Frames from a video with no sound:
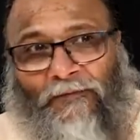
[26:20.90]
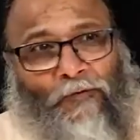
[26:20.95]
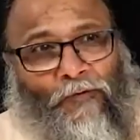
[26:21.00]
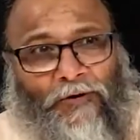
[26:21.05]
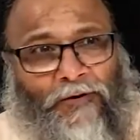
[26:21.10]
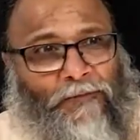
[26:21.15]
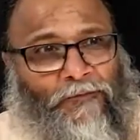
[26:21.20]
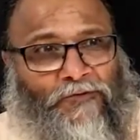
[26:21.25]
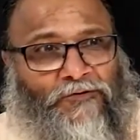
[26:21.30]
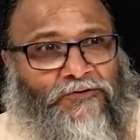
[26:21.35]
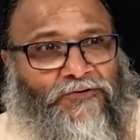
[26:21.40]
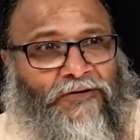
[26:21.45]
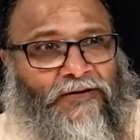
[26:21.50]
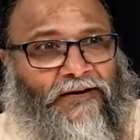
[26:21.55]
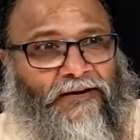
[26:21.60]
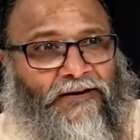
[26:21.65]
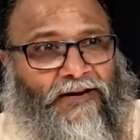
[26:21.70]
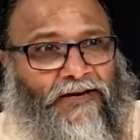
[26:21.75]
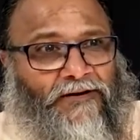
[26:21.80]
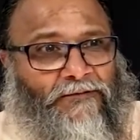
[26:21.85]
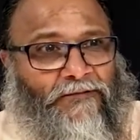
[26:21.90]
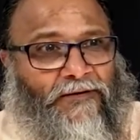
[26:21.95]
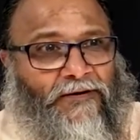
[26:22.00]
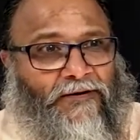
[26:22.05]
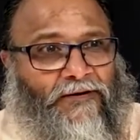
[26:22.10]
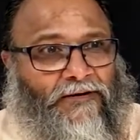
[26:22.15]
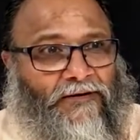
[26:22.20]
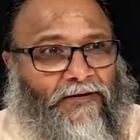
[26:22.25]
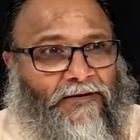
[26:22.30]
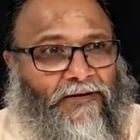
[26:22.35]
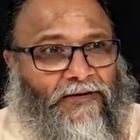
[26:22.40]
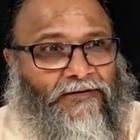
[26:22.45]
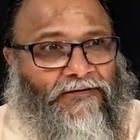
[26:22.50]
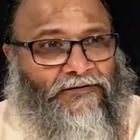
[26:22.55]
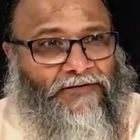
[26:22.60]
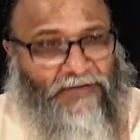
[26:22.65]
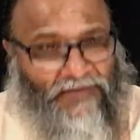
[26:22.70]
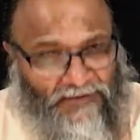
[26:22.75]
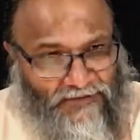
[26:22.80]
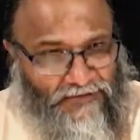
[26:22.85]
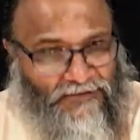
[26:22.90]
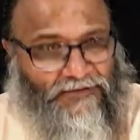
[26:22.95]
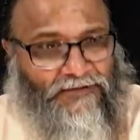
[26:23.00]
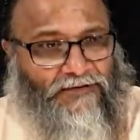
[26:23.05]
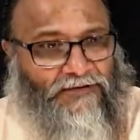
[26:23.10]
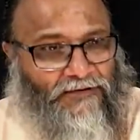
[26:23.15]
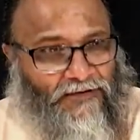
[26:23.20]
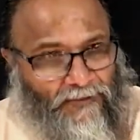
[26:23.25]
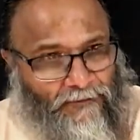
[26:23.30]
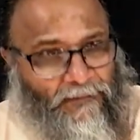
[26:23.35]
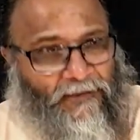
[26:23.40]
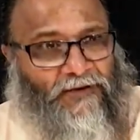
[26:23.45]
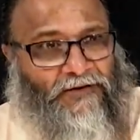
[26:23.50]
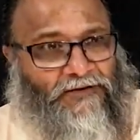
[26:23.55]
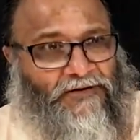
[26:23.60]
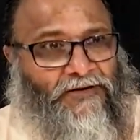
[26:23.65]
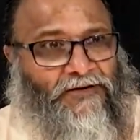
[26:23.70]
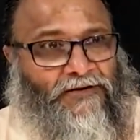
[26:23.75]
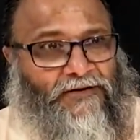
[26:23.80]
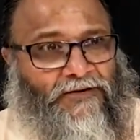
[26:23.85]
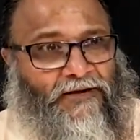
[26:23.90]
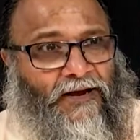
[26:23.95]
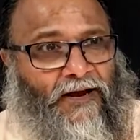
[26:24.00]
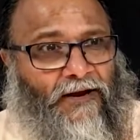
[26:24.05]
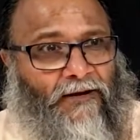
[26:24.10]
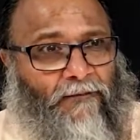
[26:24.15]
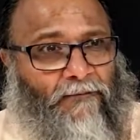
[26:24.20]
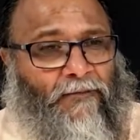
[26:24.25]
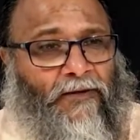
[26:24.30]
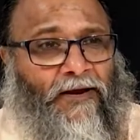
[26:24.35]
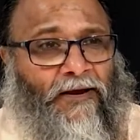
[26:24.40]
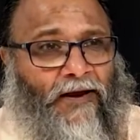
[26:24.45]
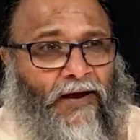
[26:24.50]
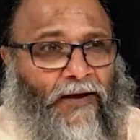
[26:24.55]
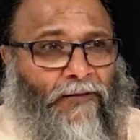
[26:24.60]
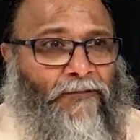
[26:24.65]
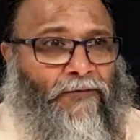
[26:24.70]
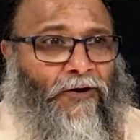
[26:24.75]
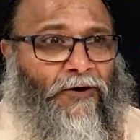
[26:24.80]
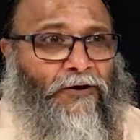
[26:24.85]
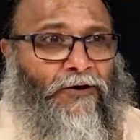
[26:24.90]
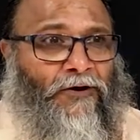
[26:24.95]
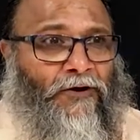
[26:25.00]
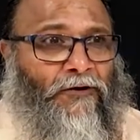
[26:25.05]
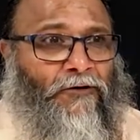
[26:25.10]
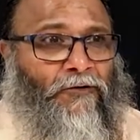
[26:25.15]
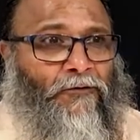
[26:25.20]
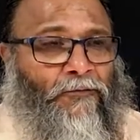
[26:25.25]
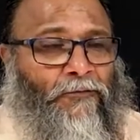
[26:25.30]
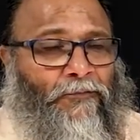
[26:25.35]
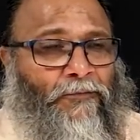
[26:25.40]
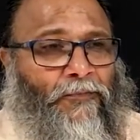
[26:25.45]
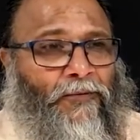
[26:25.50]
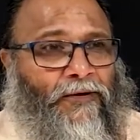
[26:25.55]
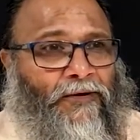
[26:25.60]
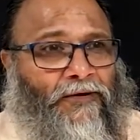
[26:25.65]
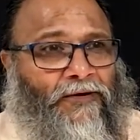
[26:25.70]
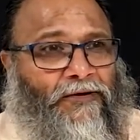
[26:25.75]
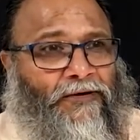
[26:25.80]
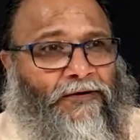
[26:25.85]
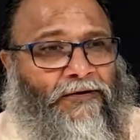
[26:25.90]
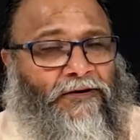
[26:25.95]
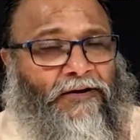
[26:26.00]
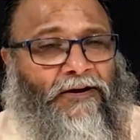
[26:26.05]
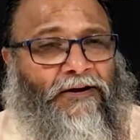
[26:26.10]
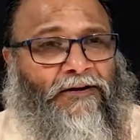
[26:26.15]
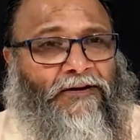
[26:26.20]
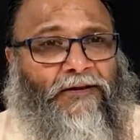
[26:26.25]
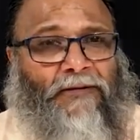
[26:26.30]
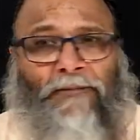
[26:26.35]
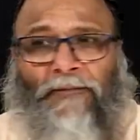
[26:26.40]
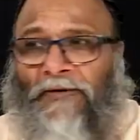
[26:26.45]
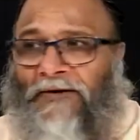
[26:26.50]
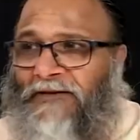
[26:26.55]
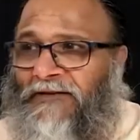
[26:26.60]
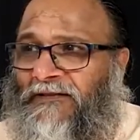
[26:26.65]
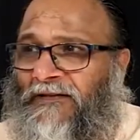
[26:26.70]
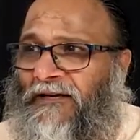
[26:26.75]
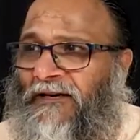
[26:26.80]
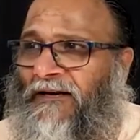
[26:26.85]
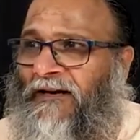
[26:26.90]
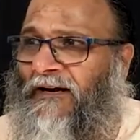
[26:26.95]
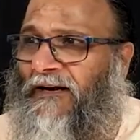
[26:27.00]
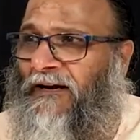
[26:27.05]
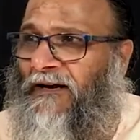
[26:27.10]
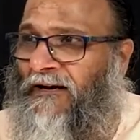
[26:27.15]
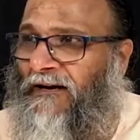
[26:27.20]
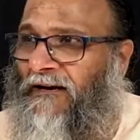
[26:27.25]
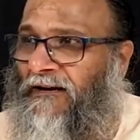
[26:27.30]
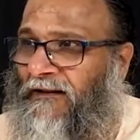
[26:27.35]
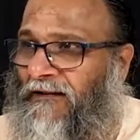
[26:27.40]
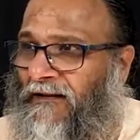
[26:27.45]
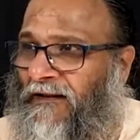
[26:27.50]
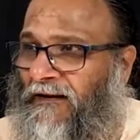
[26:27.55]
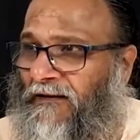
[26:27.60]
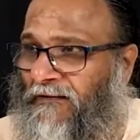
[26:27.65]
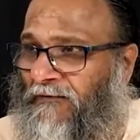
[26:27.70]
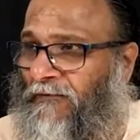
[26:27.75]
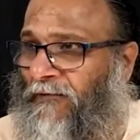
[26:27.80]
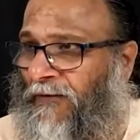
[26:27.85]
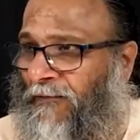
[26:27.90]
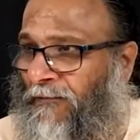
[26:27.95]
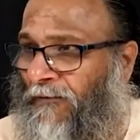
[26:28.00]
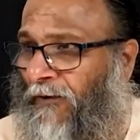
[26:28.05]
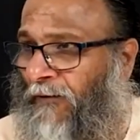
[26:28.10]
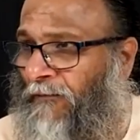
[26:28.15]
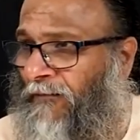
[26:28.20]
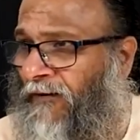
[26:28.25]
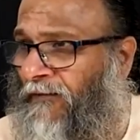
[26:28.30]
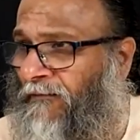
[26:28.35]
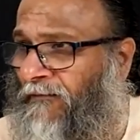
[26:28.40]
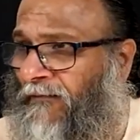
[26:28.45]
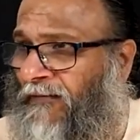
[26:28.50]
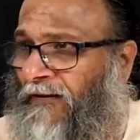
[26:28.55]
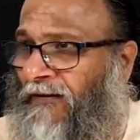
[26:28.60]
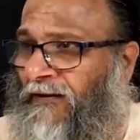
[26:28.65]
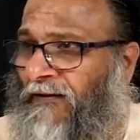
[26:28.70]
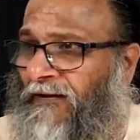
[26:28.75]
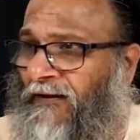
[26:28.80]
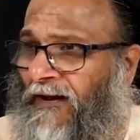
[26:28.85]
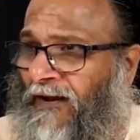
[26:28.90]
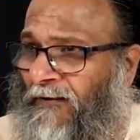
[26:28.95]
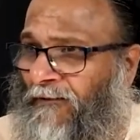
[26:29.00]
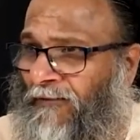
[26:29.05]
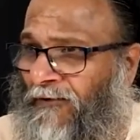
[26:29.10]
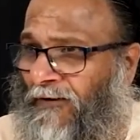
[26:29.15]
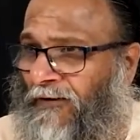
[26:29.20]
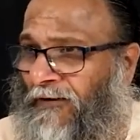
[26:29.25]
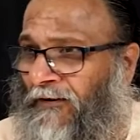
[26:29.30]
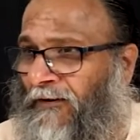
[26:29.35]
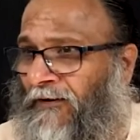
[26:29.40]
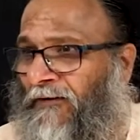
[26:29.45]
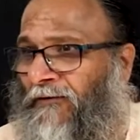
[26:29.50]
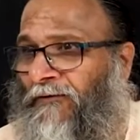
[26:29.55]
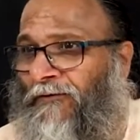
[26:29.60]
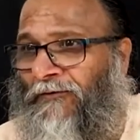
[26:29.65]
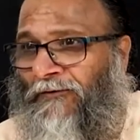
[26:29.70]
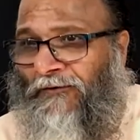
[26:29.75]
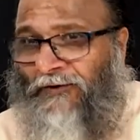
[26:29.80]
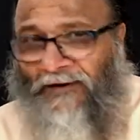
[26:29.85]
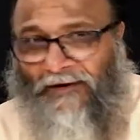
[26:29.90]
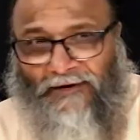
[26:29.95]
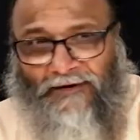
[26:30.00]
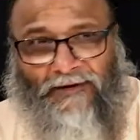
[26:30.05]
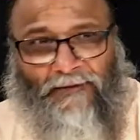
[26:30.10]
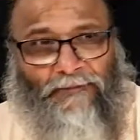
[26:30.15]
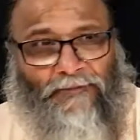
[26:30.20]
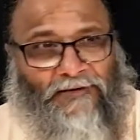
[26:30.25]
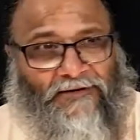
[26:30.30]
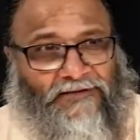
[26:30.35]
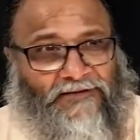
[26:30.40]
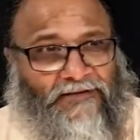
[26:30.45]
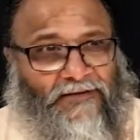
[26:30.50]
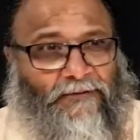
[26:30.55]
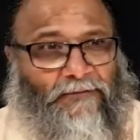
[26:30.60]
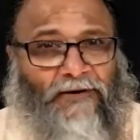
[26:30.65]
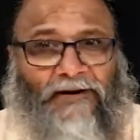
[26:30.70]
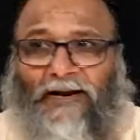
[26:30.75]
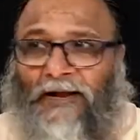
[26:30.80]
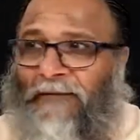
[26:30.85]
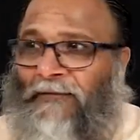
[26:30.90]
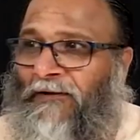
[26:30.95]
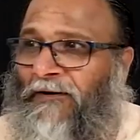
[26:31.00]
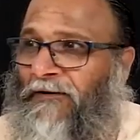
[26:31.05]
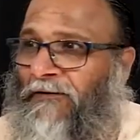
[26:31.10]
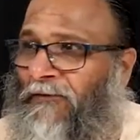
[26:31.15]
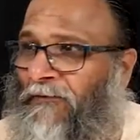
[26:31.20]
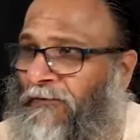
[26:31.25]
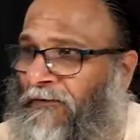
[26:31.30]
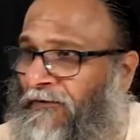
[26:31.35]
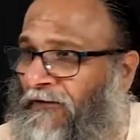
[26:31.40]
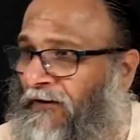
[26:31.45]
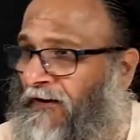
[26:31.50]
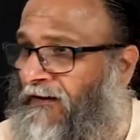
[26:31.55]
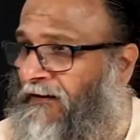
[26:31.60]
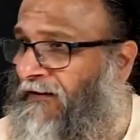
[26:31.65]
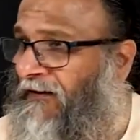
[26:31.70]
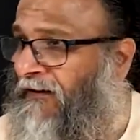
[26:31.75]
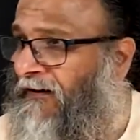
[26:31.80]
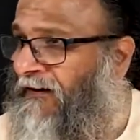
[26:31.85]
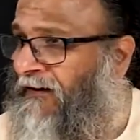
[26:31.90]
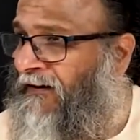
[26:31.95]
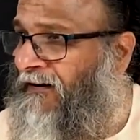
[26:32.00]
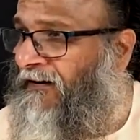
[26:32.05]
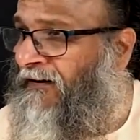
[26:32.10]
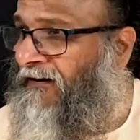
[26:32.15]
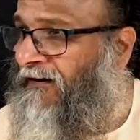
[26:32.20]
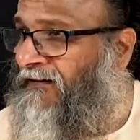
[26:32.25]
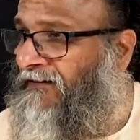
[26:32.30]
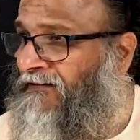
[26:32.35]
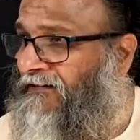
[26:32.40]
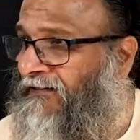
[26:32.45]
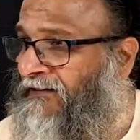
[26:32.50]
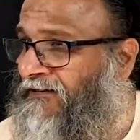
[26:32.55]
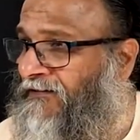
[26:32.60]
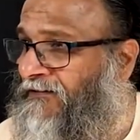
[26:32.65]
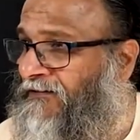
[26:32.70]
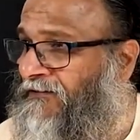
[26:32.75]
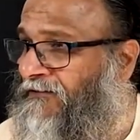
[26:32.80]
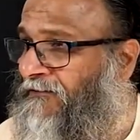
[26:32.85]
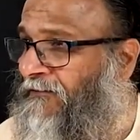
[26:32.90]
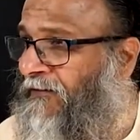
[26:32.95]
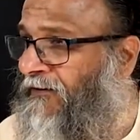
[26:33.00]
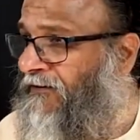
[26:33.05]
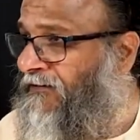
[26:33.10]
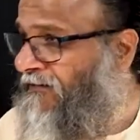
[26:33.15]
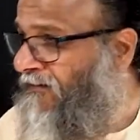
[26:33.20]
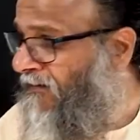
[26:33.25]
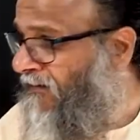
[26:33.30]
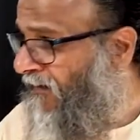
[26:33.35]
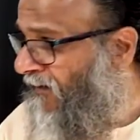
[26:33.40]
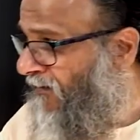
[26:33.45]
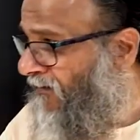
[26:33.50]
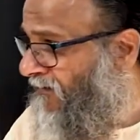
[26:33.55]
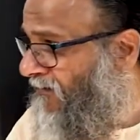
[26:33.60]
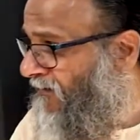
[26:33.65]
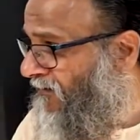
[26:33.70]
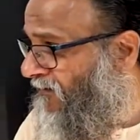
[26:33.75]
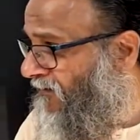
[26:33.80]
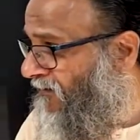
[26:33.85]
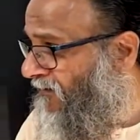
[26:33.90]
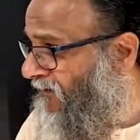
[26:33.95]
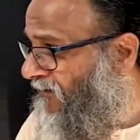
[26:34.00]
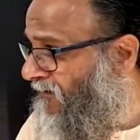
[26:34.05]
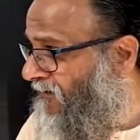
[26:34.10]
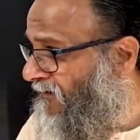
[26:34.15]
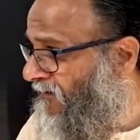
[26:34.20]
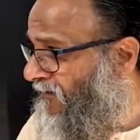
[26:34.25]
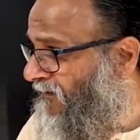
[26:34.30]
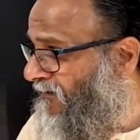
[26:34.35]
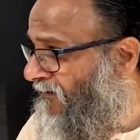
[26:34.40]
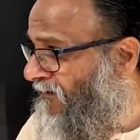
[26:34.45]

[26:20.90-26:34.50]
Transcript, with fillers: No emotional attachment. It's just a patient. I, I'm not here to treat the person. That is one problem. I'm not here to treat the person, but I'm here to treat the disease. What's the next disease?